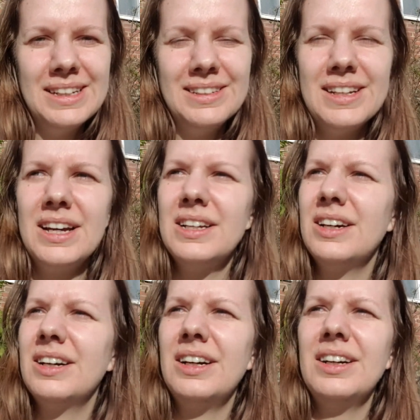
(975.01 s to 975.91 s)
that
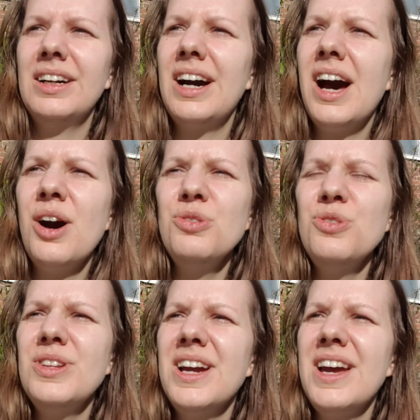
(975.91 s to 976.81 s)
how do
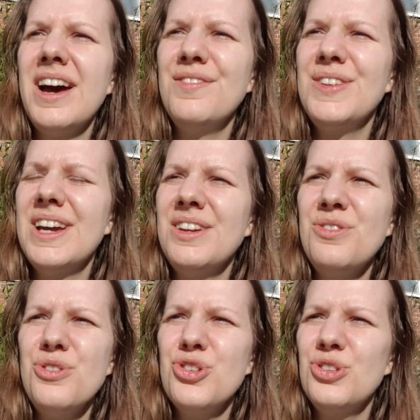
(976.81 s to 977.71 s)
they have the
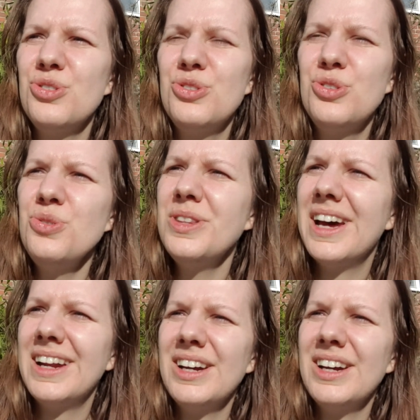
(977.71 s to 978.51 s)
energy to do that?